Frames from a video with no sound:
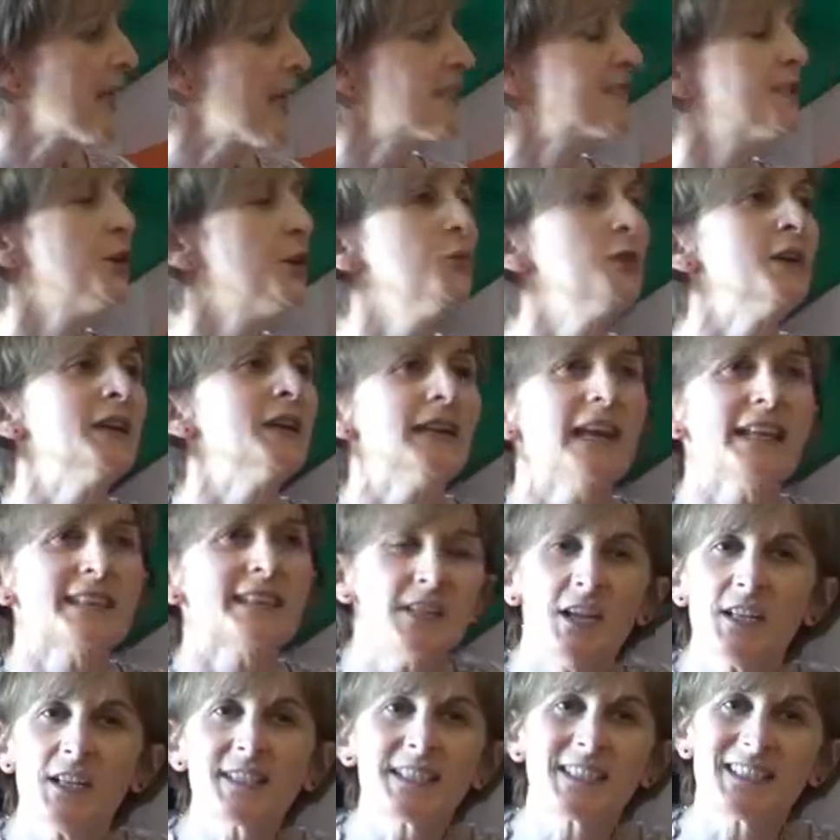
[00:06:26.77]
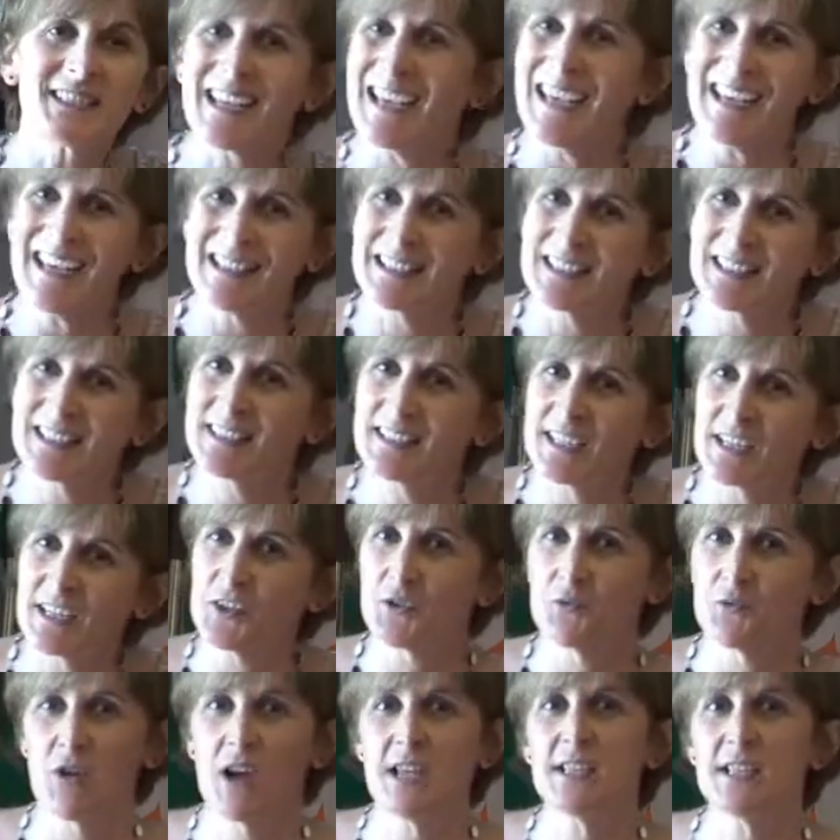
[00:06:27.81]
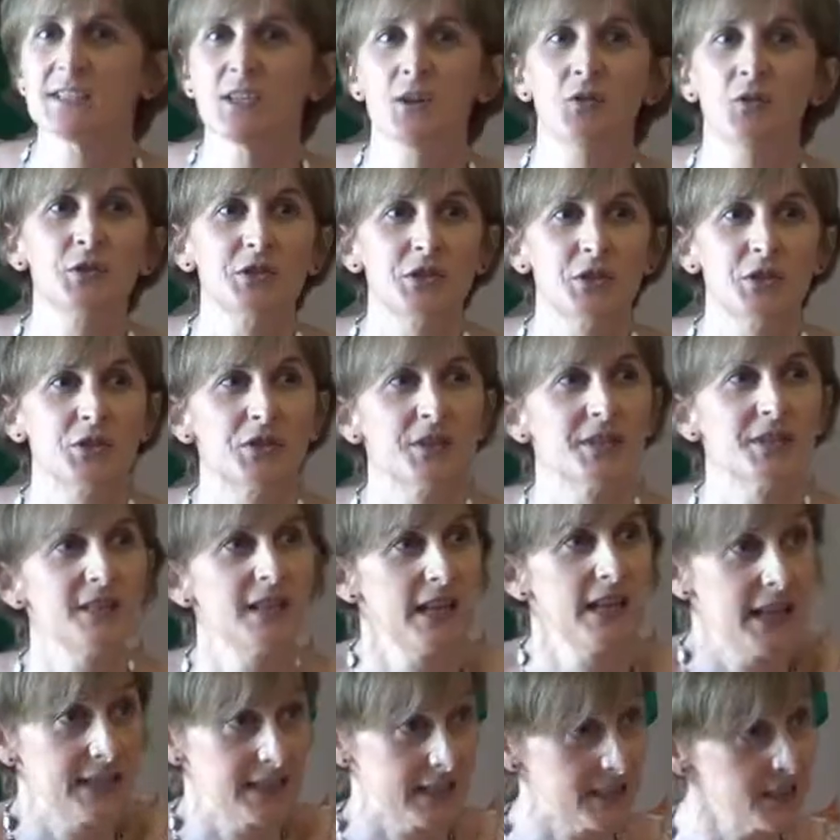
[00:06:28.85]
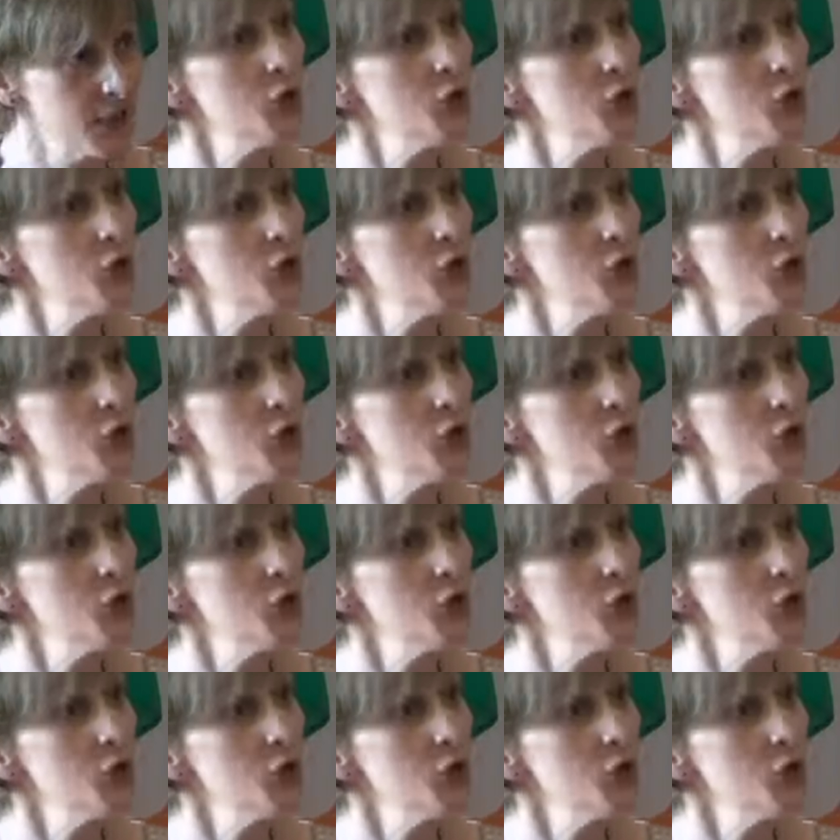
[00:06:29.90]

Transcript: So it's not states that are the rights holders, as is